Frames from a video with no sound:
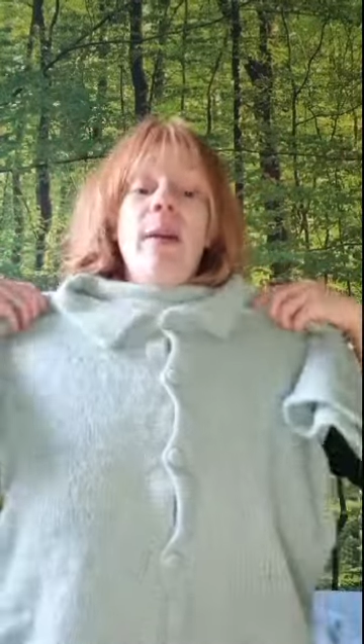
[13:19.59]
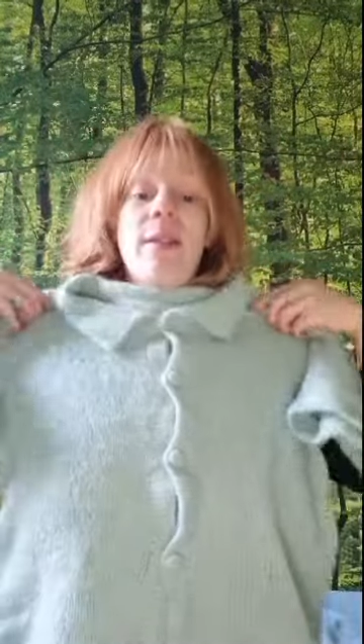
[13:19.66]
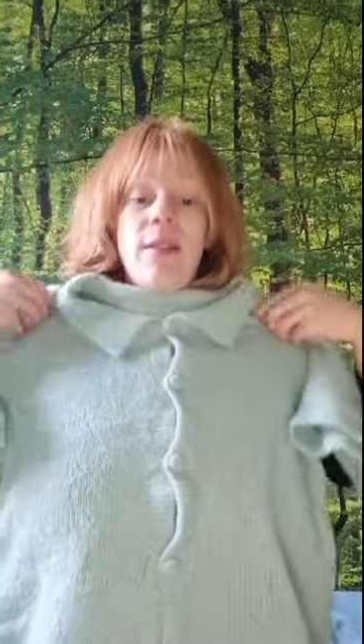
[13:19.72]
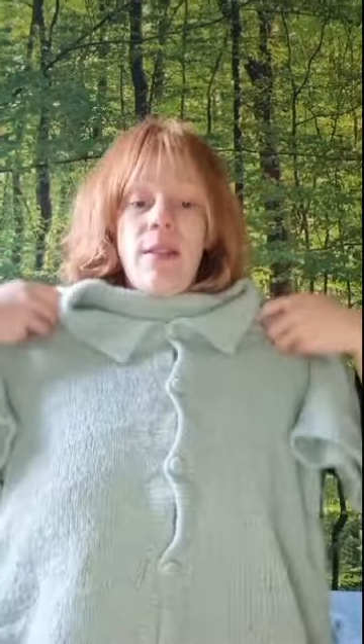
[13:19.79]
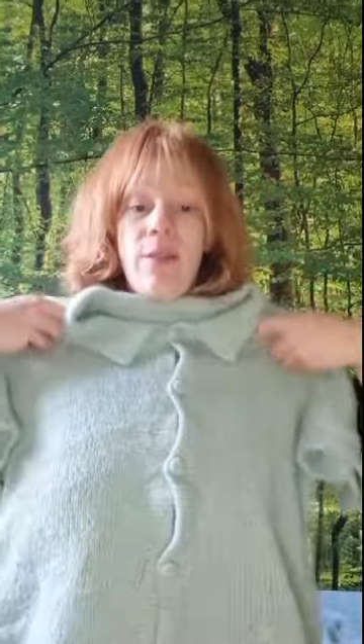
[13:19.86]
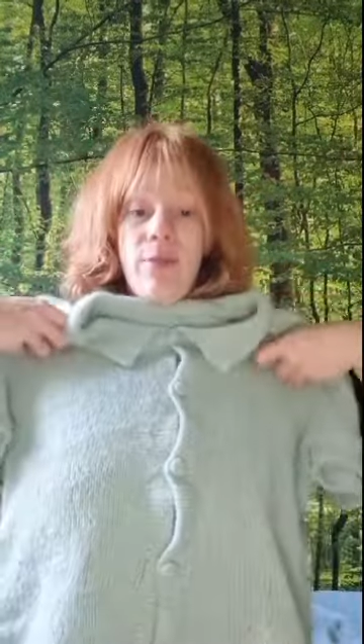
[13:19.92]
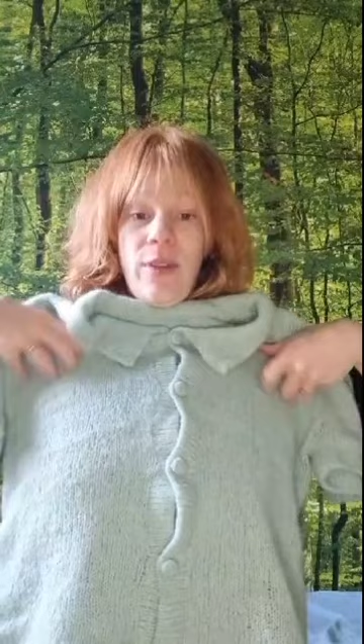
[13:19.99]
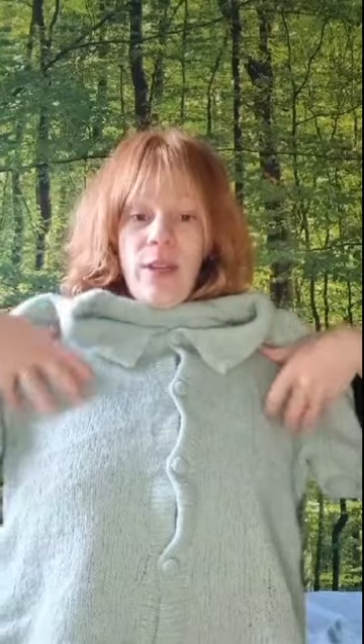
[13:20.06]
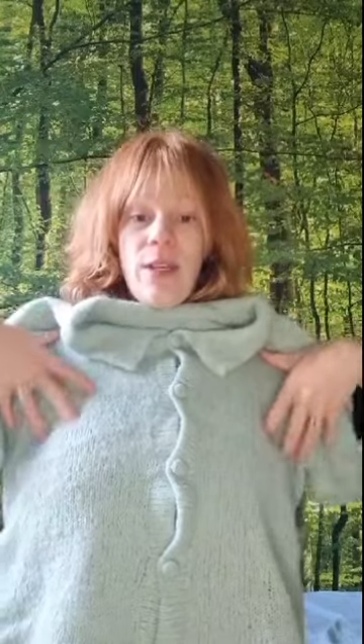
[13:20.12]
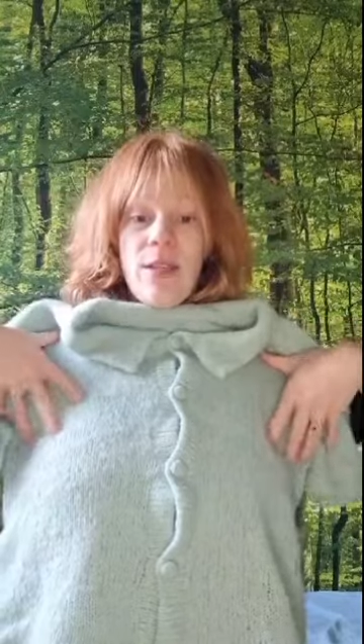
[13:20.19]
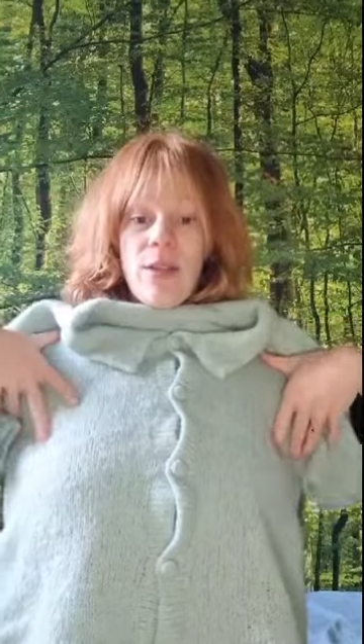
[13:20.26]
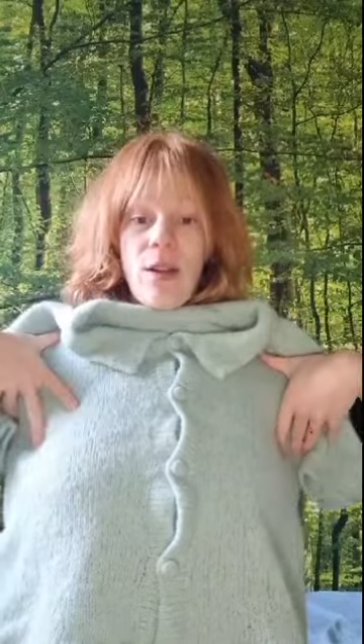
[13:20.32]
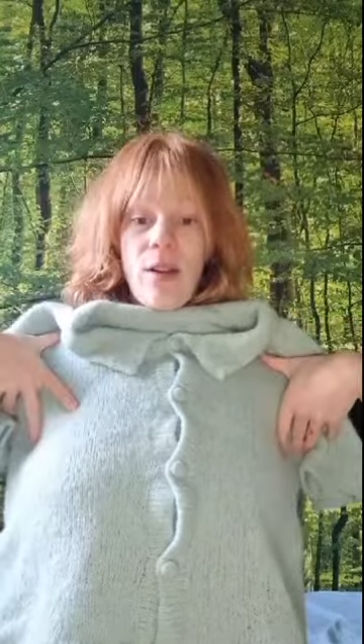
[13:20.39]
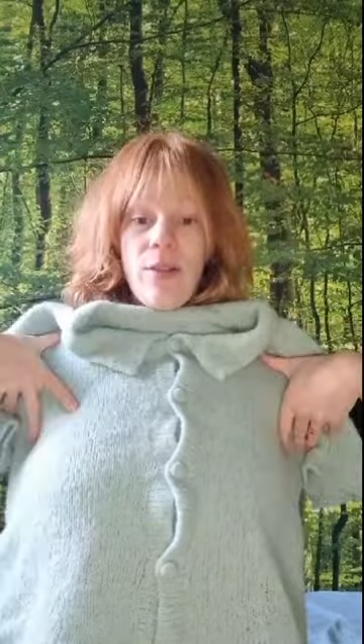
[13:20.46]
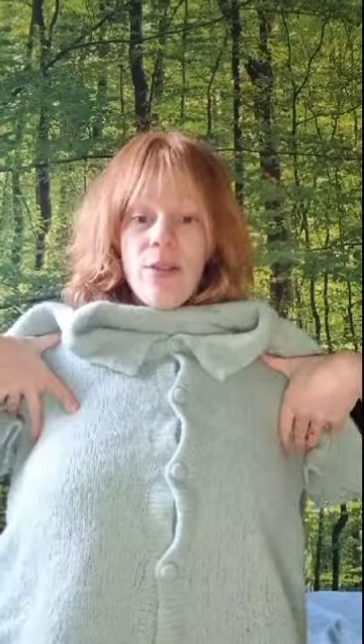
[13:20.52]
lot of
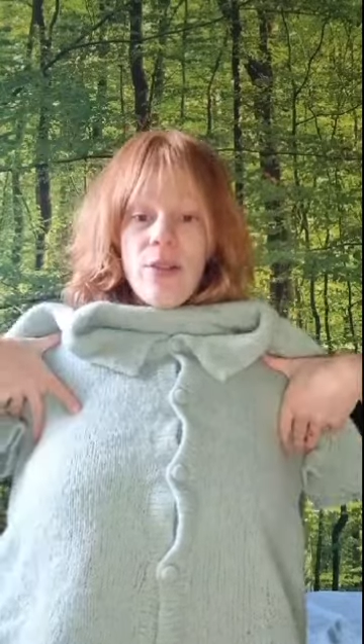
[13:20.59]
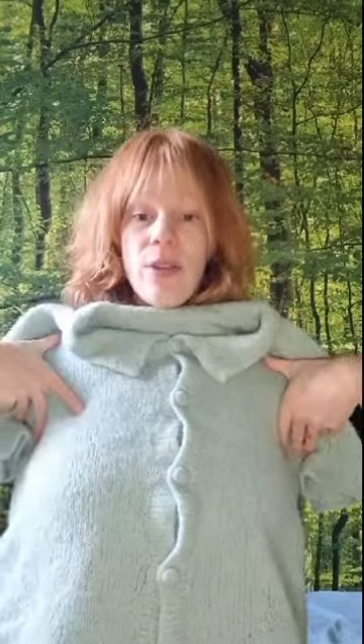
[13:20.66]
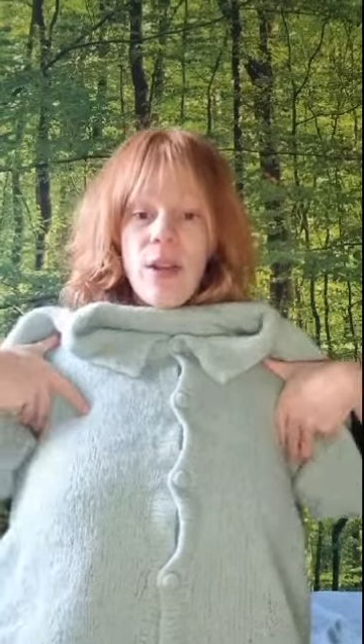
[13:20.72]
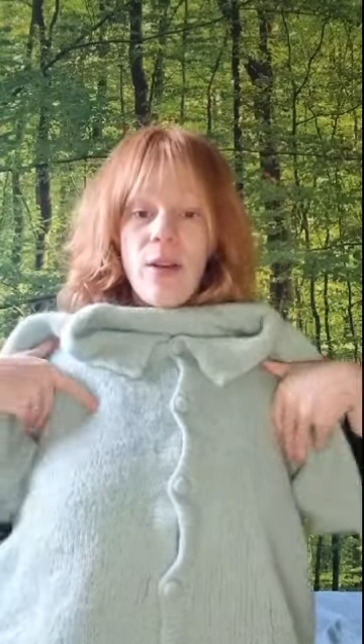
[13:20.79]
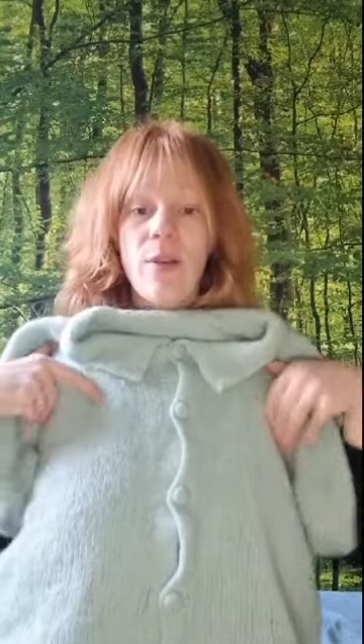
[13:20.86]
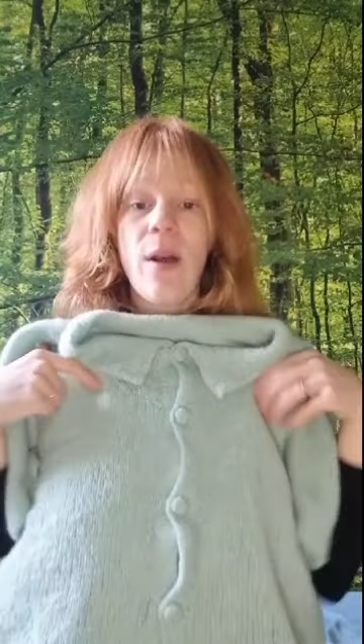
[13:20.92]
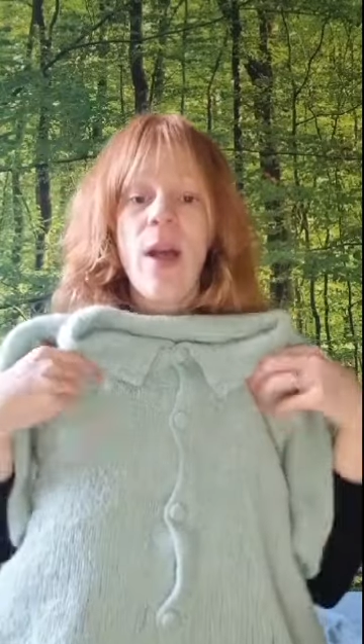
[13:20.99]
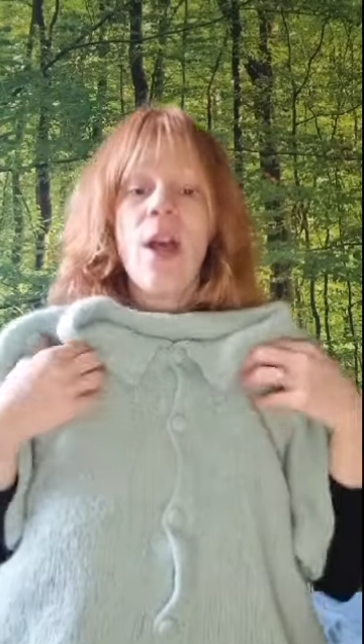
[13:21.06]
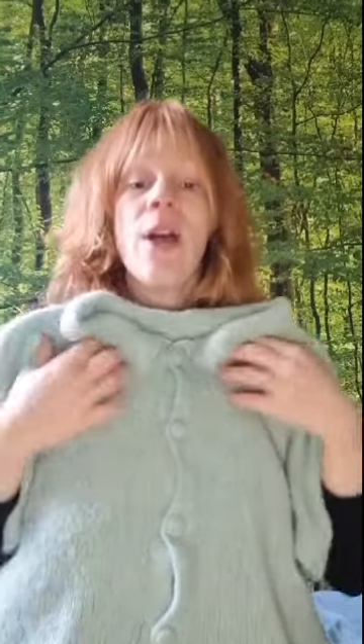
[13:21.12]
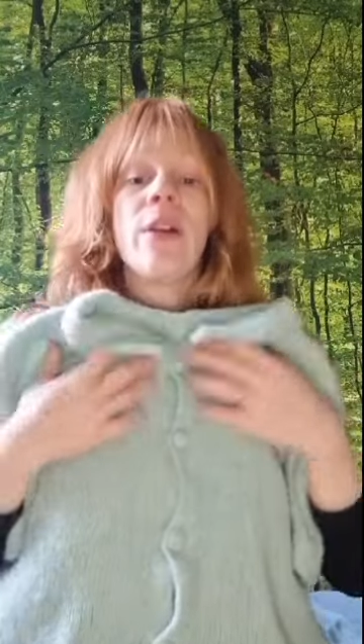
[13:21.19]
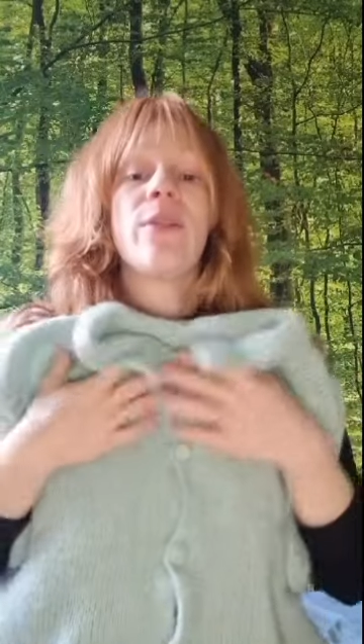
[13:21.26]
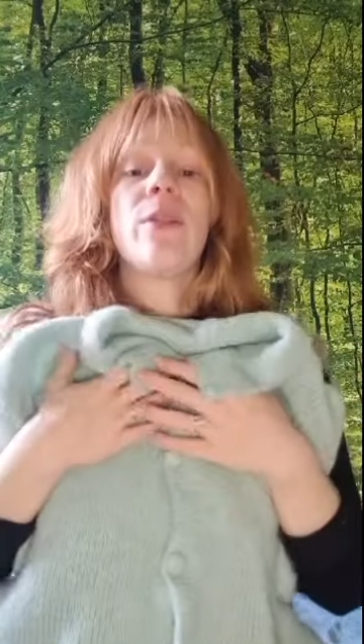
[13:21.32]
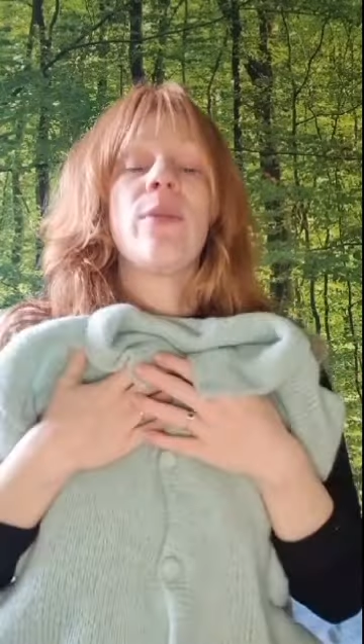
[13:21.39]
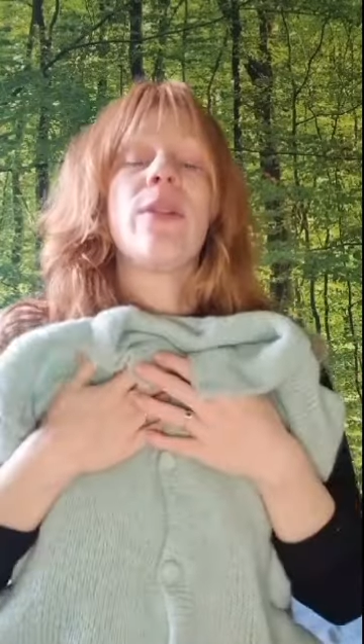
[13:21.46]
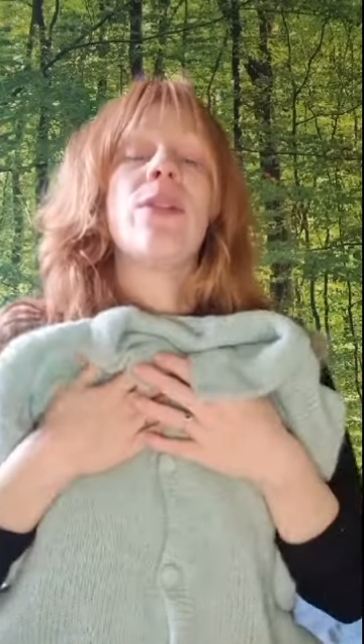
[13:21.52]
positive ease
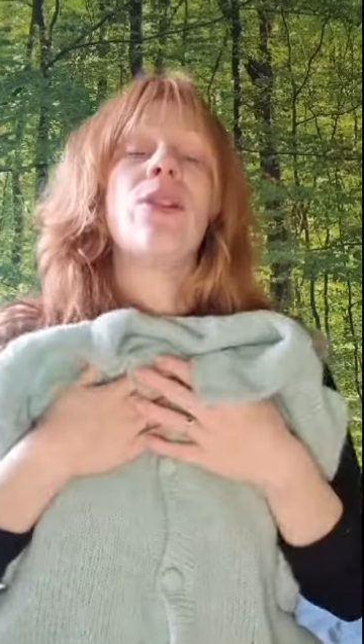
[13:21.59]
also.